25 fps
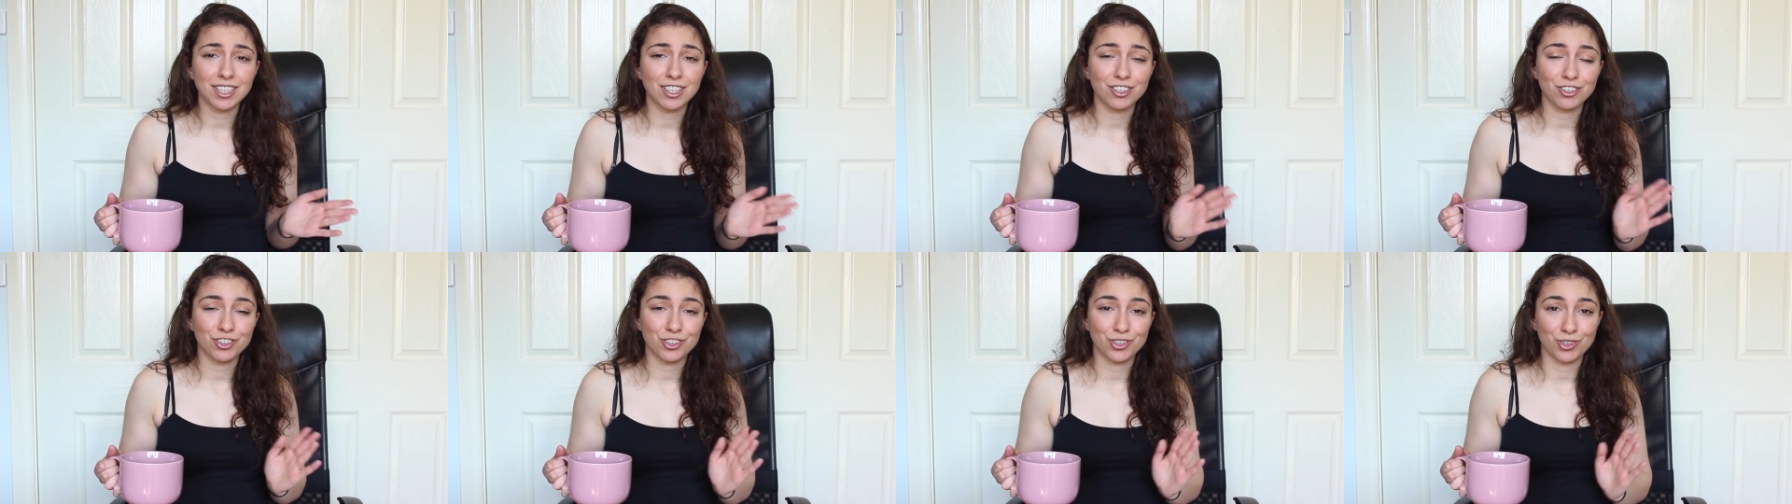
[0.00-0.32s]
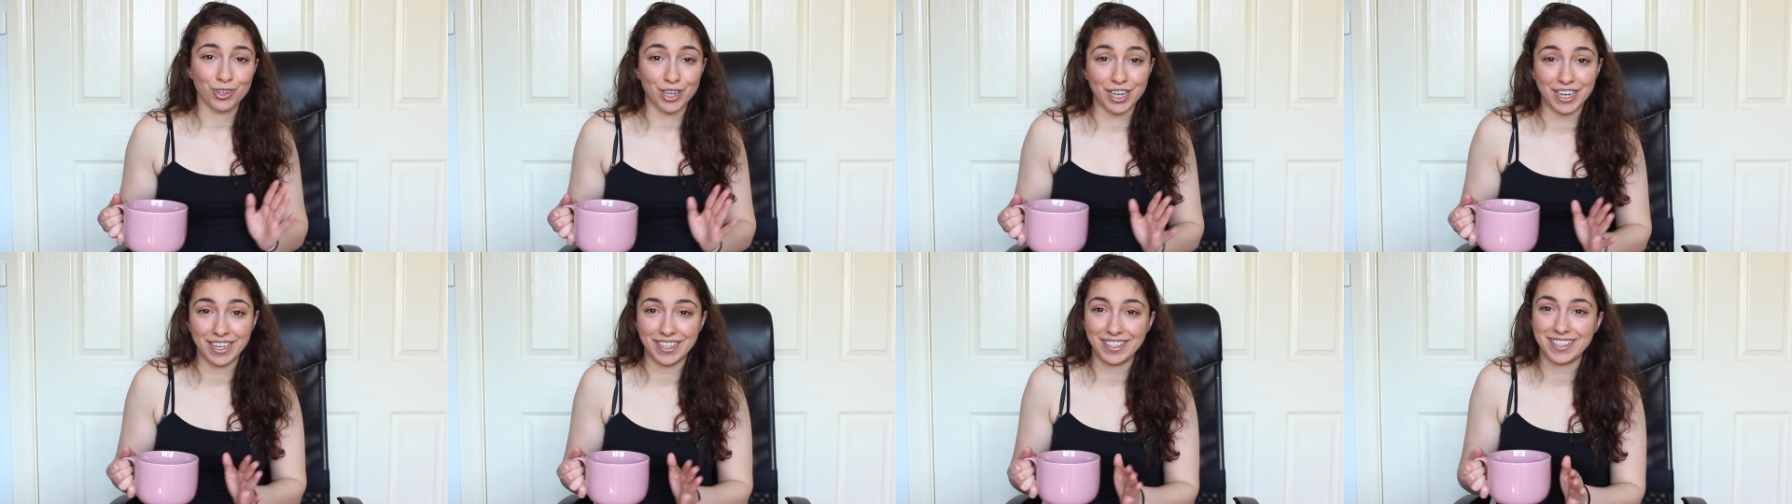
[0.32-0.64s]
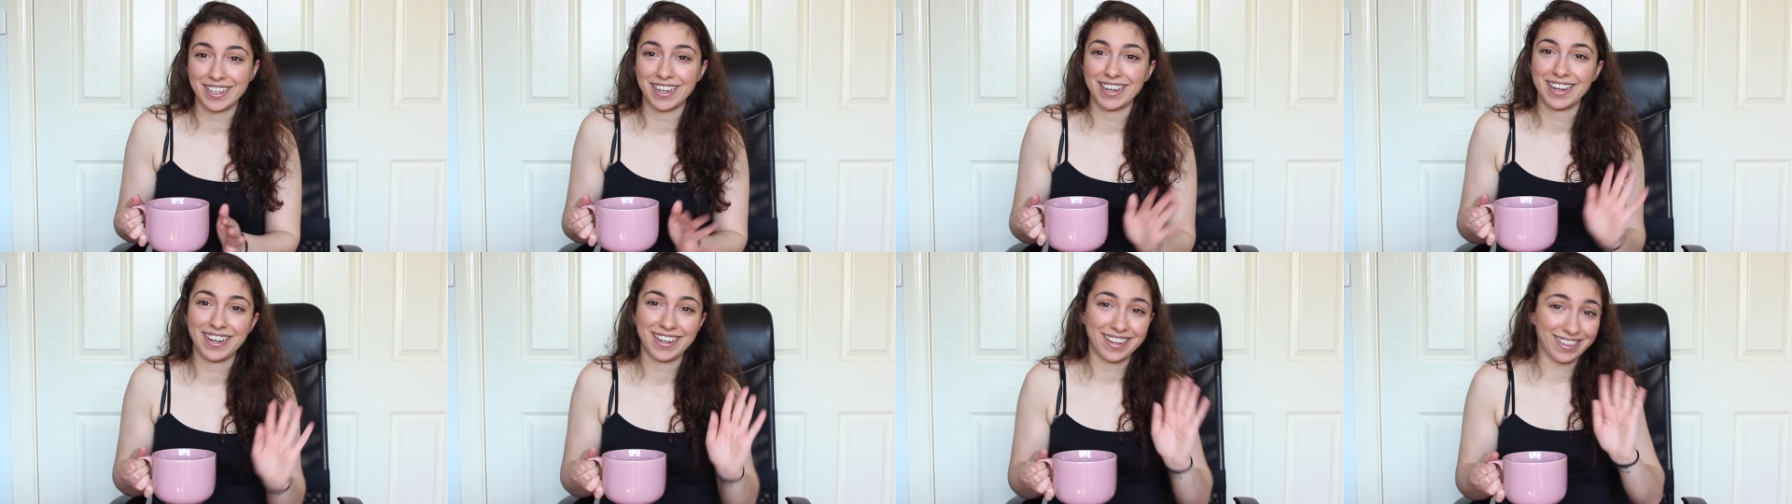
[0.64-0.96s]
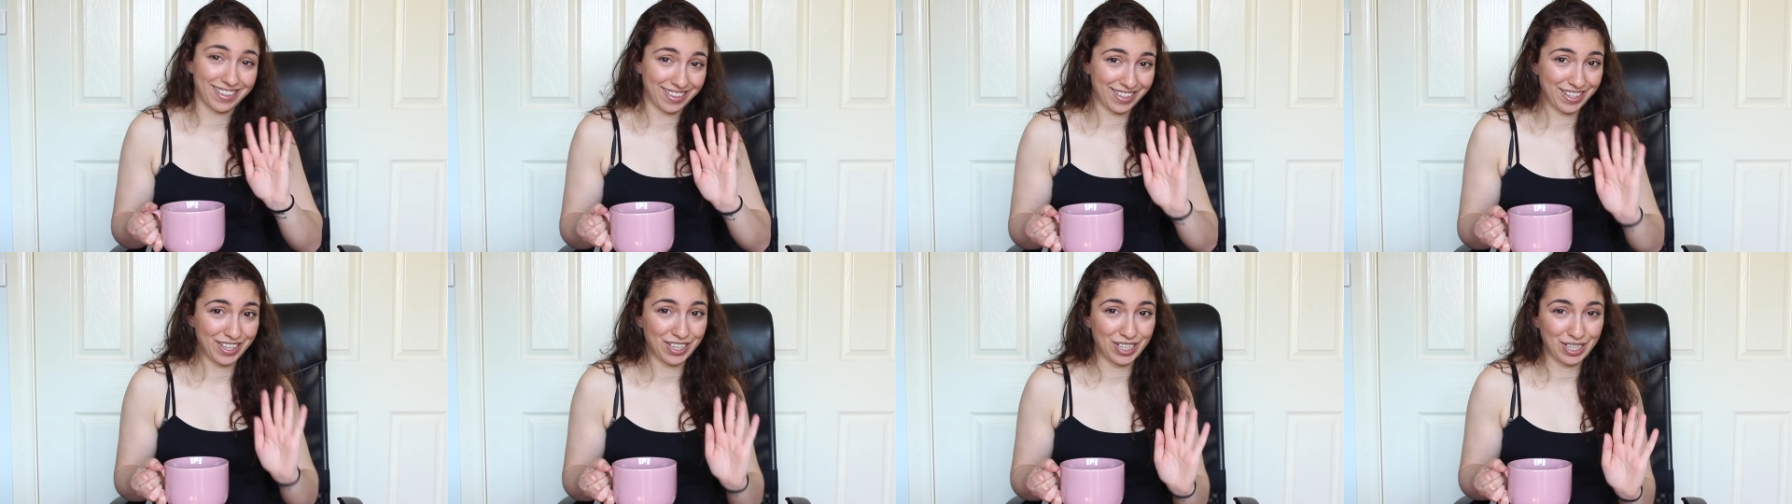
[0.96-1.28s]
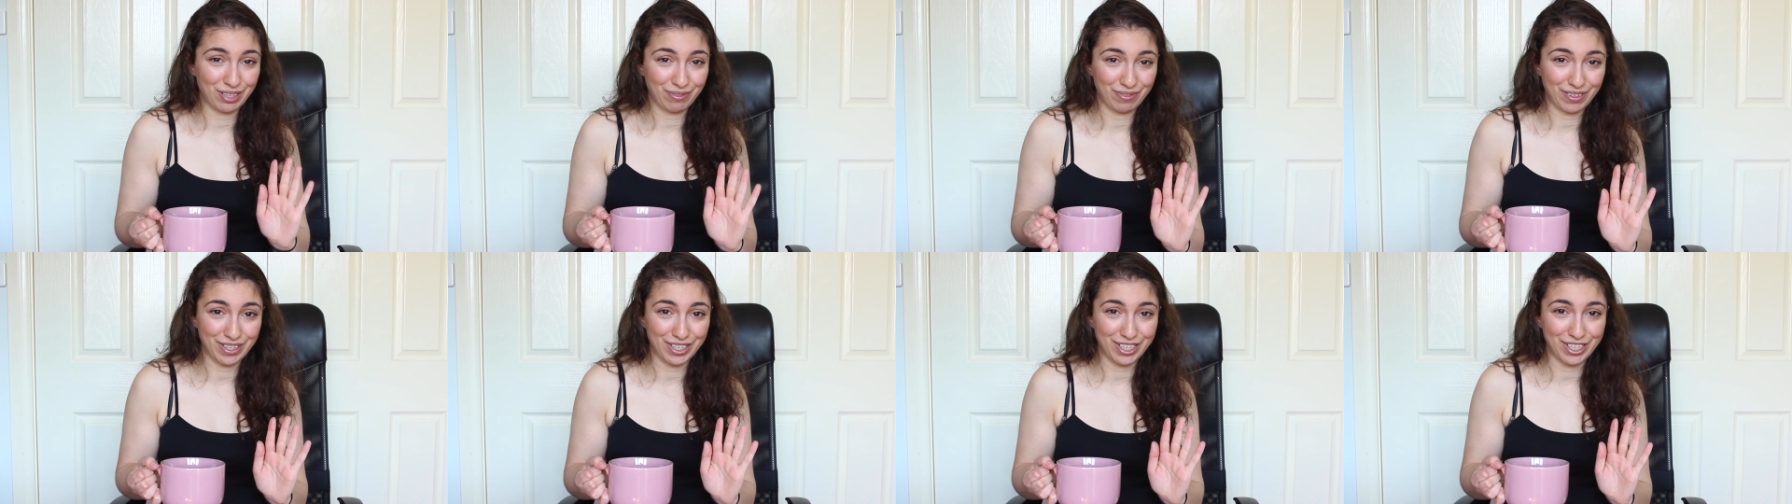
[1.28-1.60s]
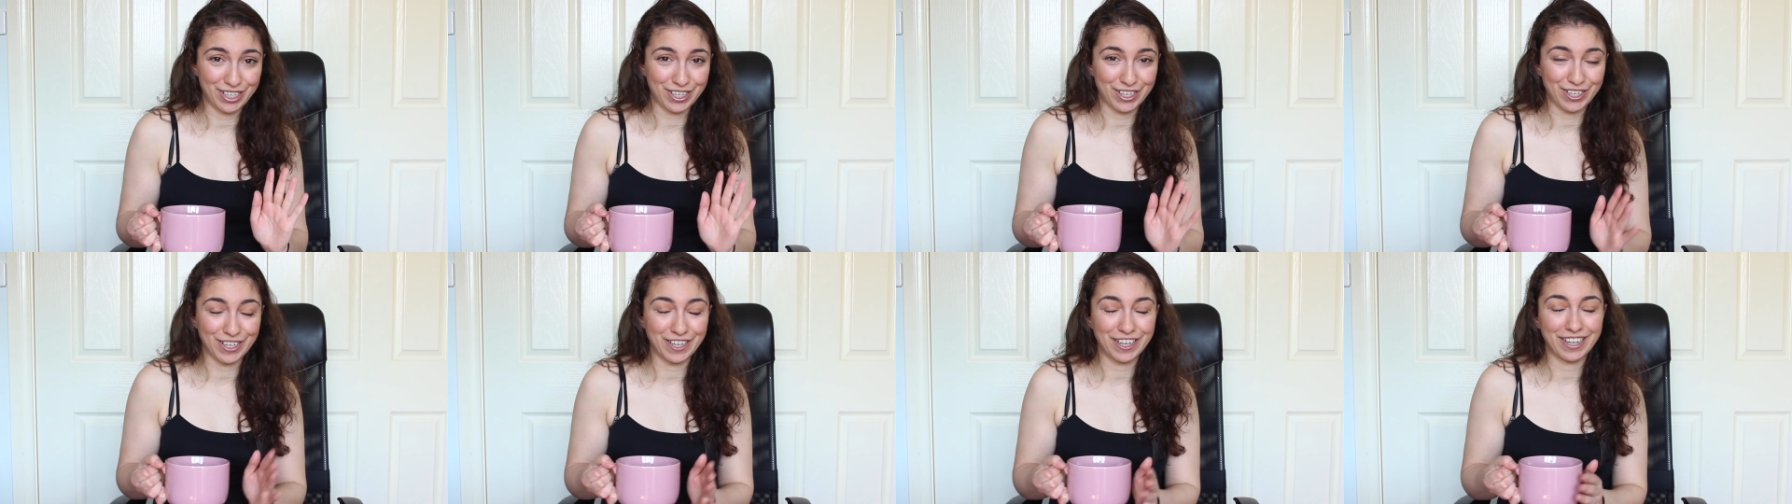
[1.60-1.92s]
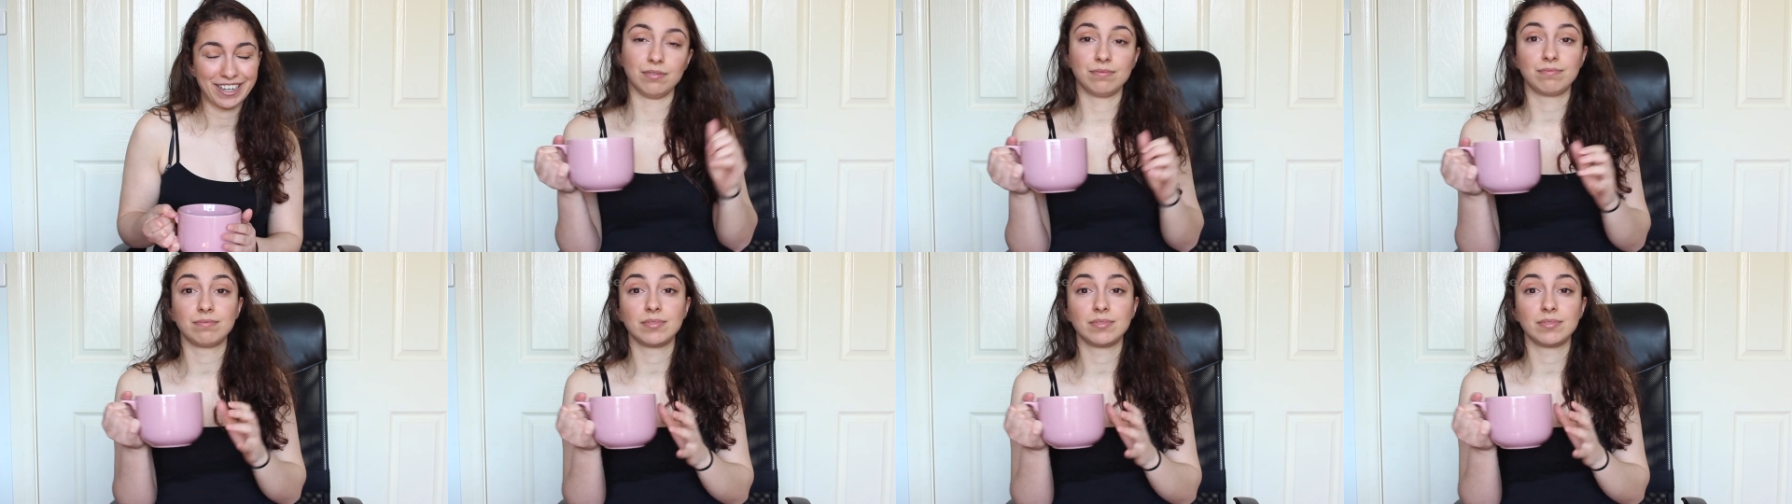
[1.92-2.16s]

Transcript: enjoyed this video.